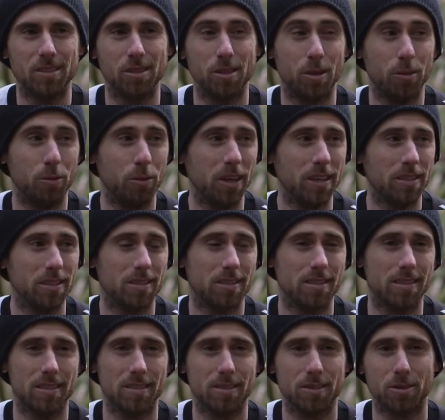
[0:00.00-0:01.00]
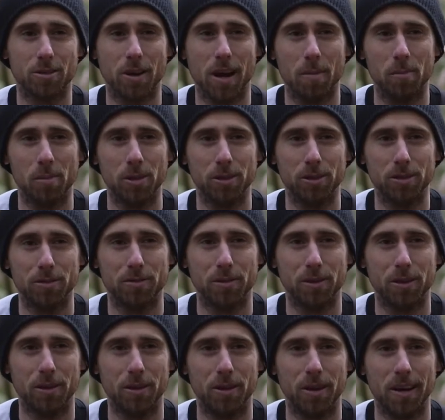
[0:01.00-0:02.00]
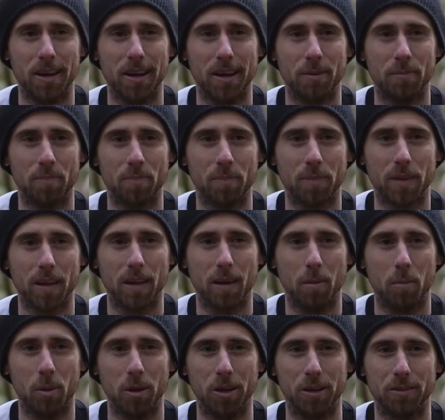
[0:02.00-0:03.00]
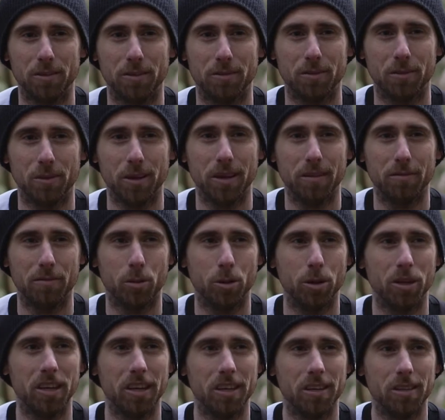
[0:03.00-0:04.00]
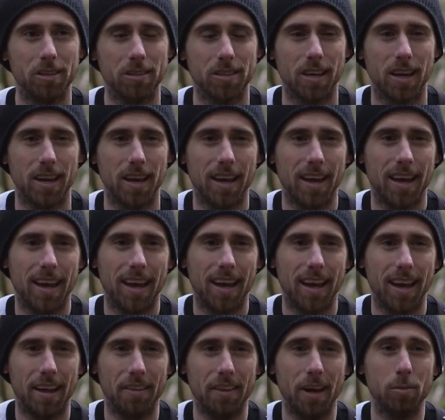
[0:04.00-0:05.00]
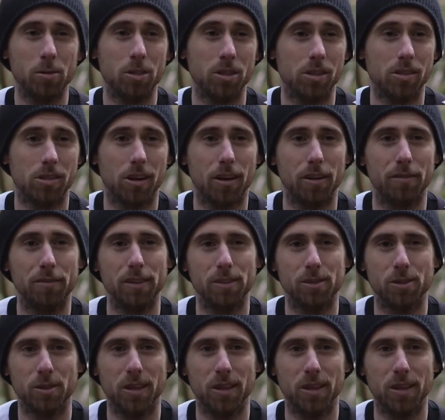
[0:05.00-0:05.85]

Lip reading: So I raced scramblers for about 3 or 4 years, and that was the start of it.